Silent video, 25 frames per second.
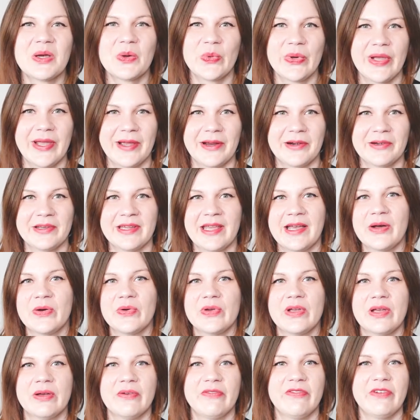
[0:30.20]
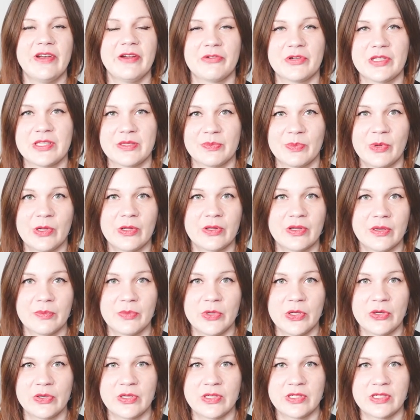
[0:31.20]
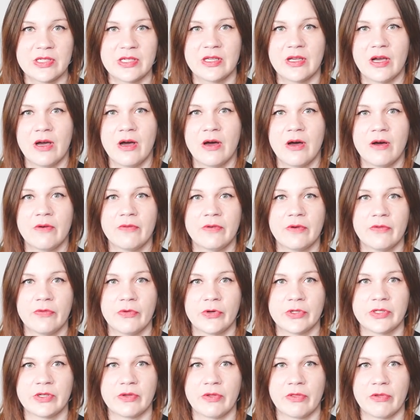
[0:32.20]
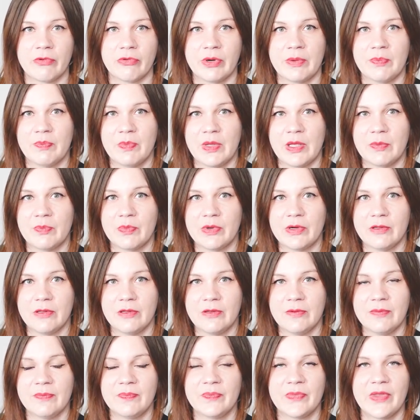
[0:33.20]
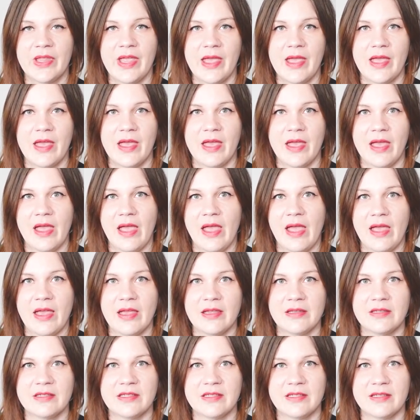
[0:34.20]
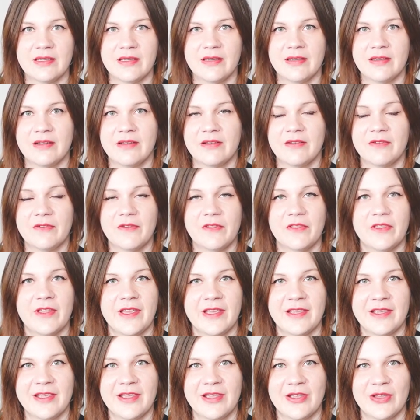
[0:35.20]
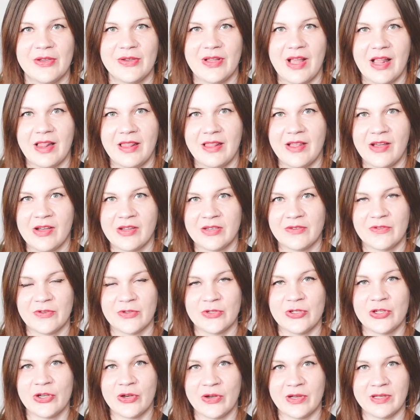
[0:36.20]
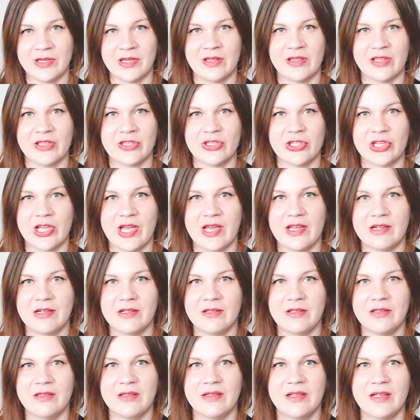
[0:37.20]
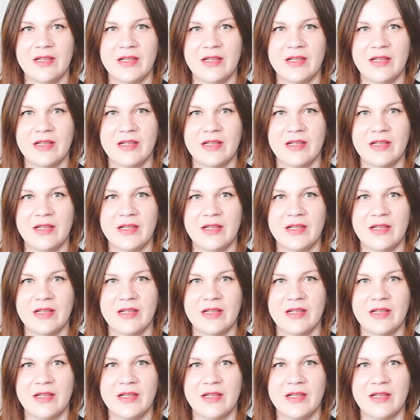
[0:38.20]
we are now a very small community of 43 people, and uh, thank you a lot for joining the channel.